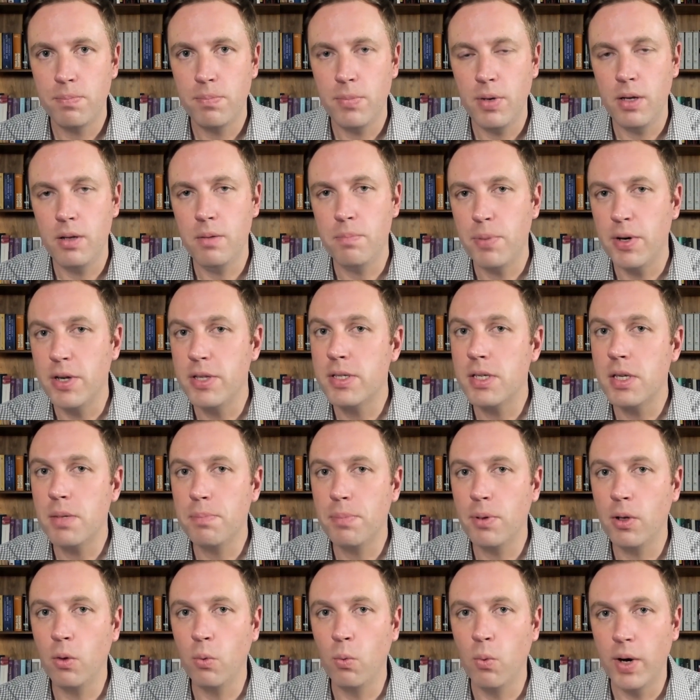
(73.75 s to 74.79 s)
in
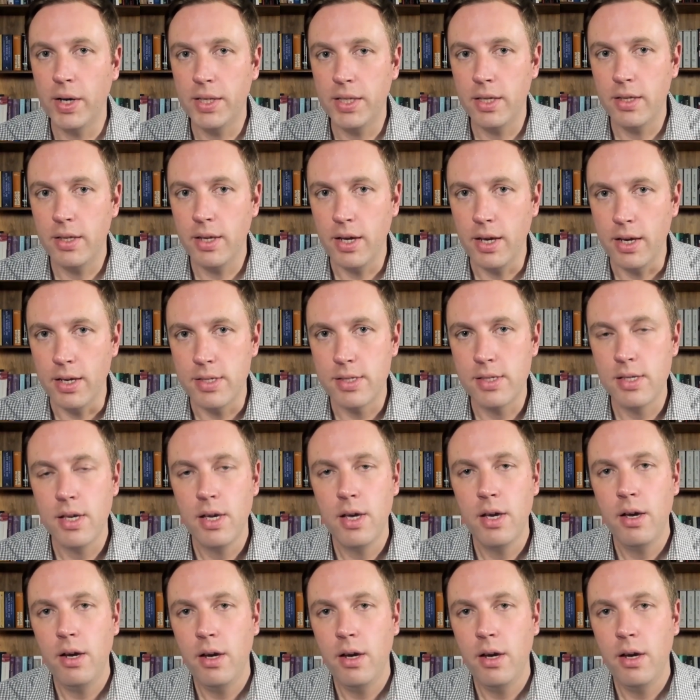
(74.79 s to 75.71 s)
principle, what it is,